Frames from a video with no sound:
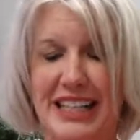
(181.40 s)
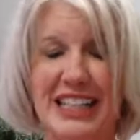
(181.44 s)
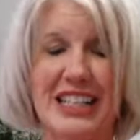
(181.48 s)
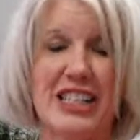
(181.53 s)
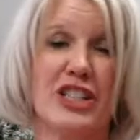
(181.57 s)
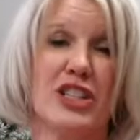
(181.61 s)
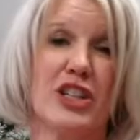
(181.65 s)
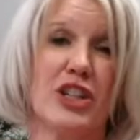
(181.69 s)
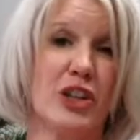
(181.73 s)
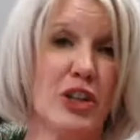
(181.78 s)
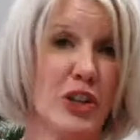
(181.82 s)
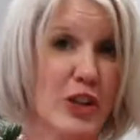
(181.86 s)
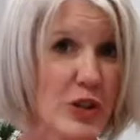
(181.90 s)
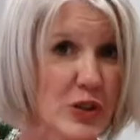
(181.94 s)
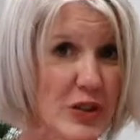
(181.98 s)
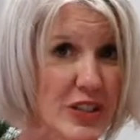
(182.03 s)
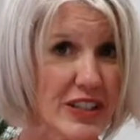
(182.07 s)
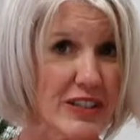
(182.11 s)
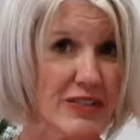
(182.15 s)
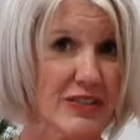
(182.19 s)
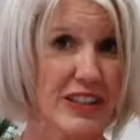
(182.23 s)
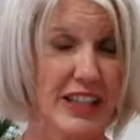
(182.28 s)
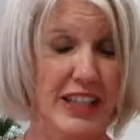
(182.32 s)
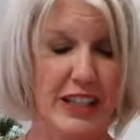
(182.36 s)

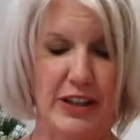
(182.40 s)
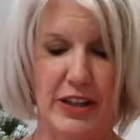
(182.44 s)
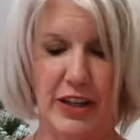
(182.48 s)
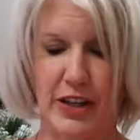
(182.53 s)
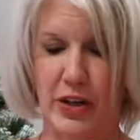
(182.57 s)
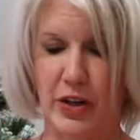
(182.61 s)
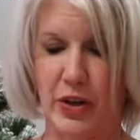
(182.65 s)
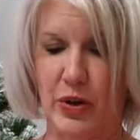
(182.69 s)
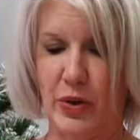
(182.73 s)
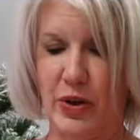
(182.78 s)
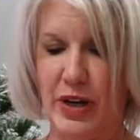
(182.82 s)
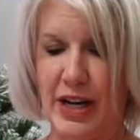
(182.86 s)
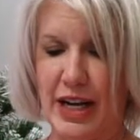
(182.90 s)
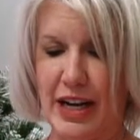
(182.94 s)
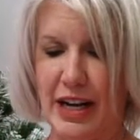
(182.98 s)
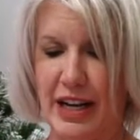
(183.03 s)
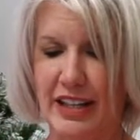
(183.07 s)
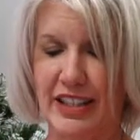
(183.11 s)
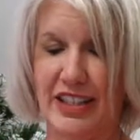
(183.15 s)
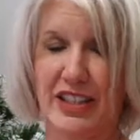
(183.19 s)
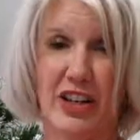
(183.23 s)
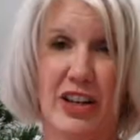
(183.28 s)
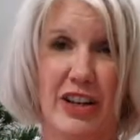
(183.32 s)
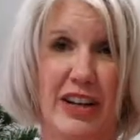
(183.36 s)
exclusively, though,
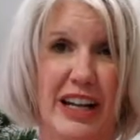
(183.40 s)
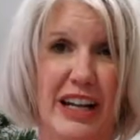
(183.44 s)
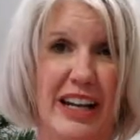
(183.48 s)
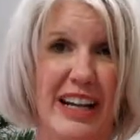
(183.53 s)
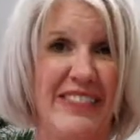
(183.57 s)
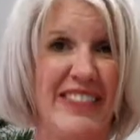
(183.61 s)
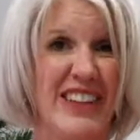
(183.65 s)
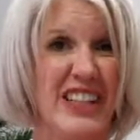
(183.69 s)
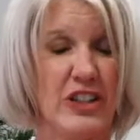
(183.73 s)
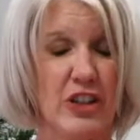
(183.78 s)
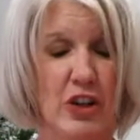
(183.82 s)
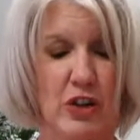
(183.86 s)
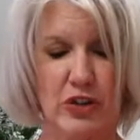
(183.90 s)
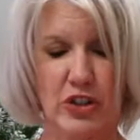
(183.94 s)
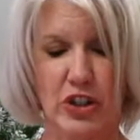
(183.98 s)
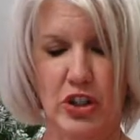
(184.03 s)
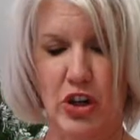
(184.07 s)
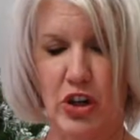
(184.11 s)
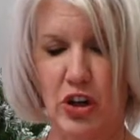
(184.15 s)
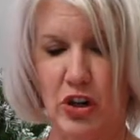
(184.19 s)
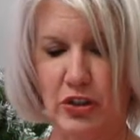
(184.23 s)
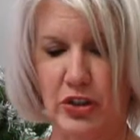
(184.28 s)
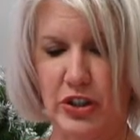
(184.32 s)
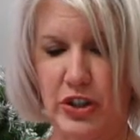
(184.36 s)
in the Dutch
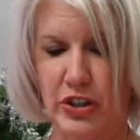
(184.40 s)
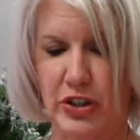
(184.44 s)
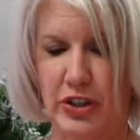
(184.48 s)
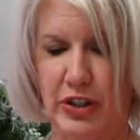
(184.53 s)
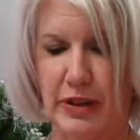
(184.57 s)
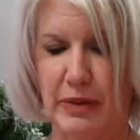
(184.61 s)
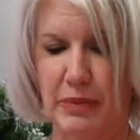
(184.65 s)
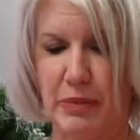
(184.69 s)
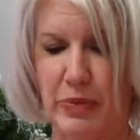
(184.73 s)
culture.